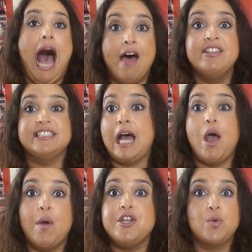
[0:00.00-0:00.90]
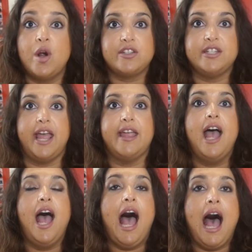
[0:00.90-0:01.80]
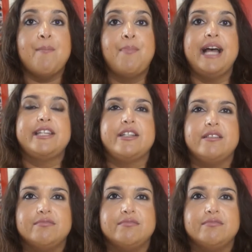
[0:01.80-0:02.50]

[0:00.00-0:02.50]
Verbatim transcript: this is how I went to work today but